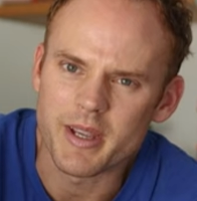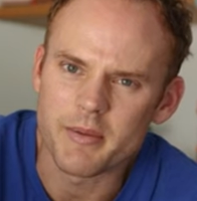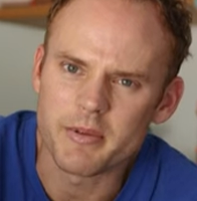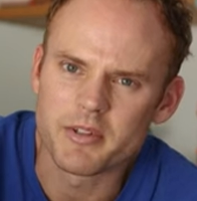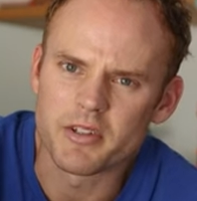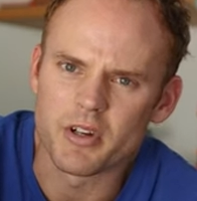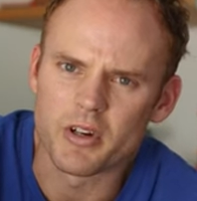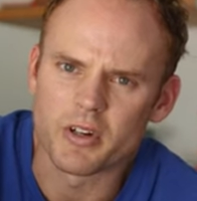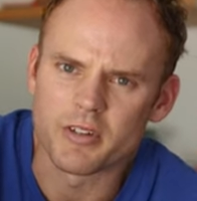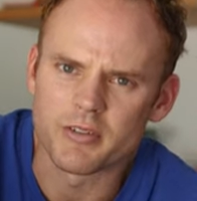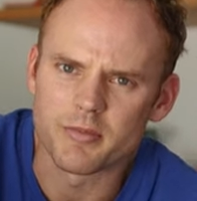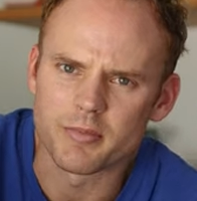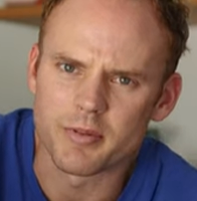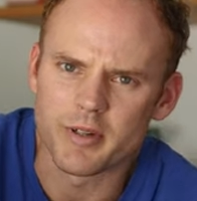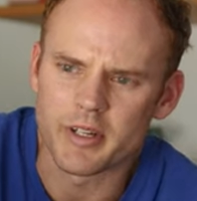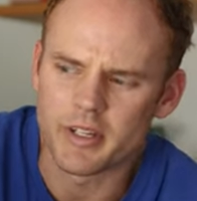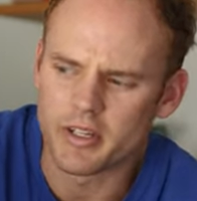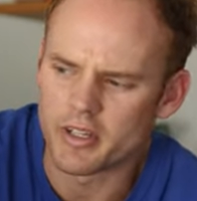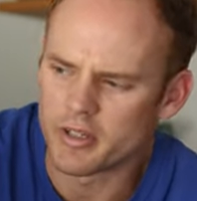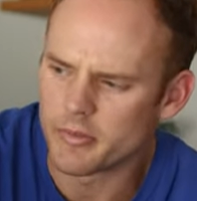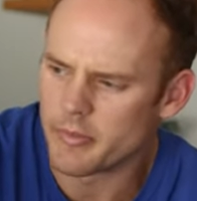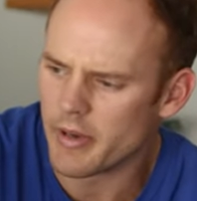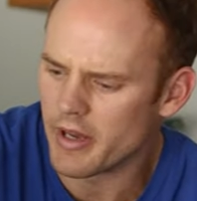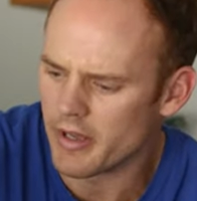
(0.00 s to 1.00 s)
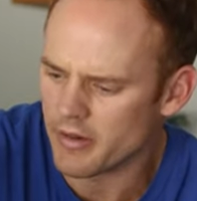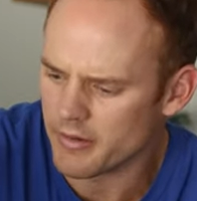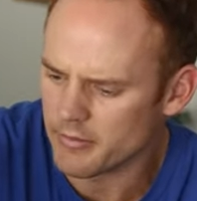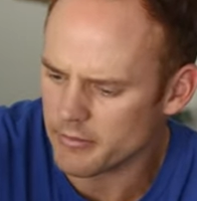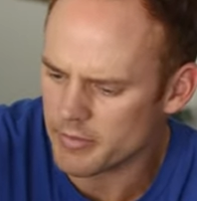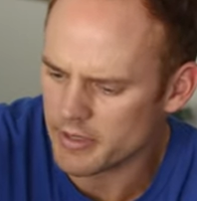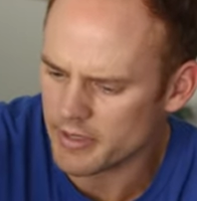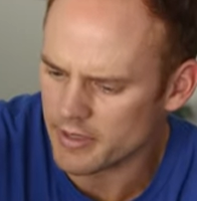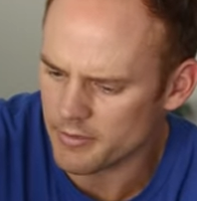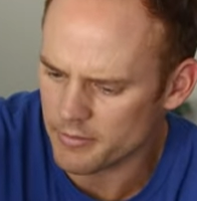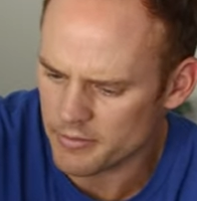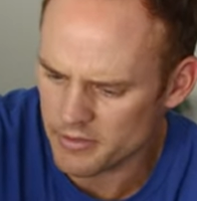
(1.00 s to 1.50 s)
Baby Jogger is pretty good about
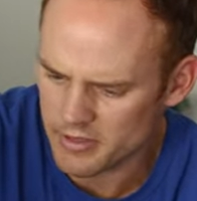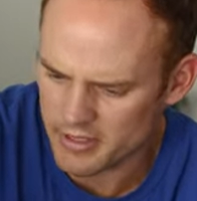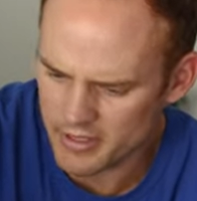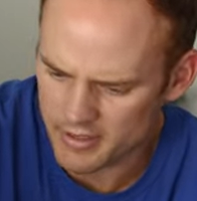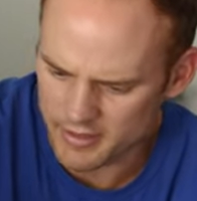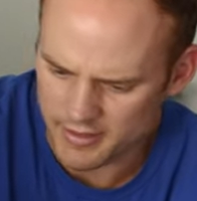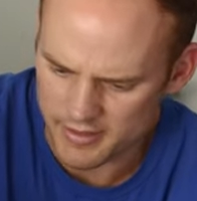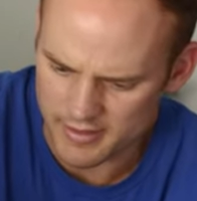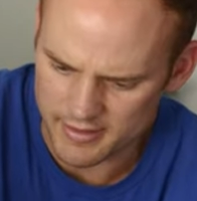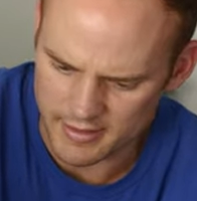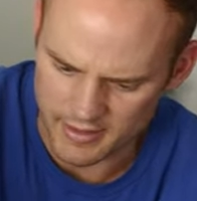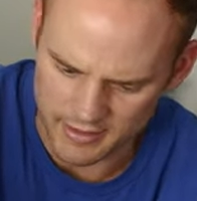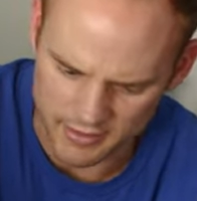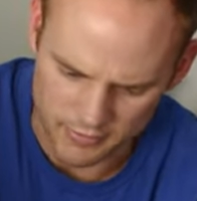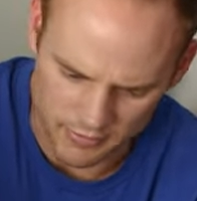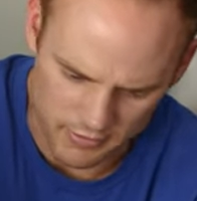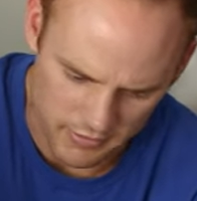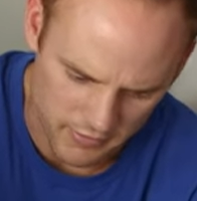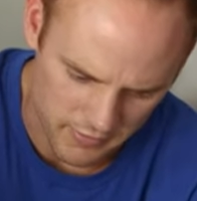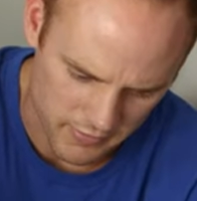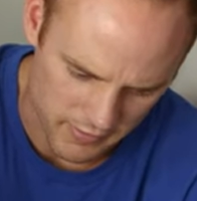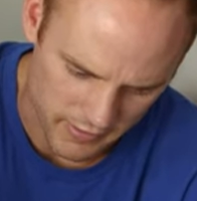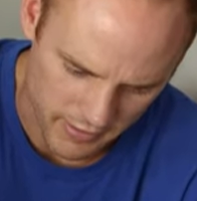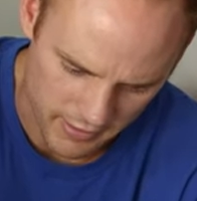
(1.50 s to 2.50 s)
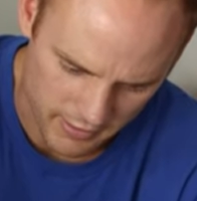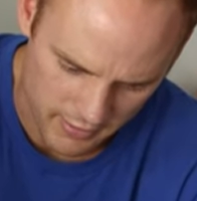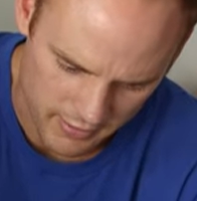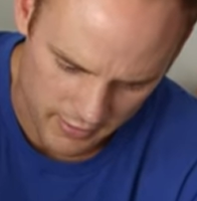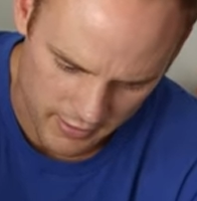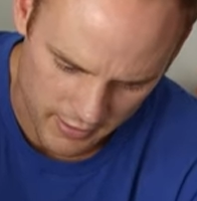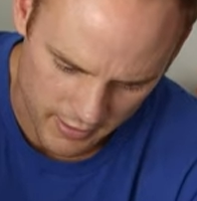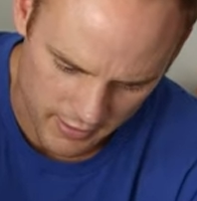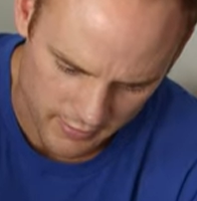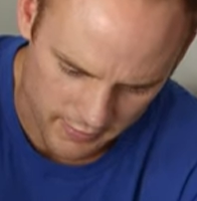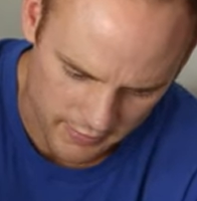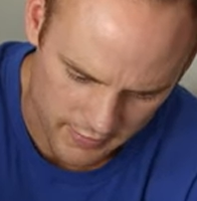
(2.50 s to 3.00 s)
being able to get accessories for their
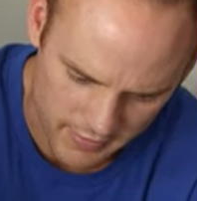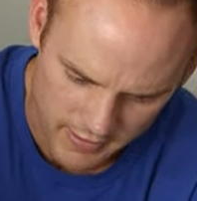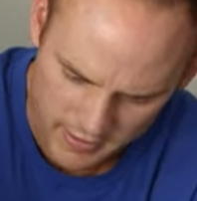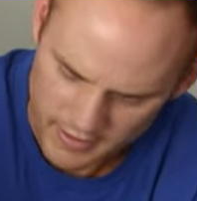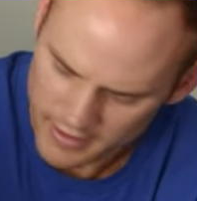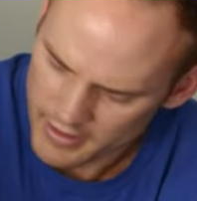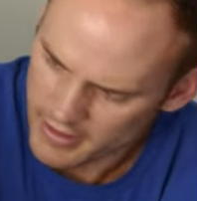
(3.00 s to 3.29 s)
stuff.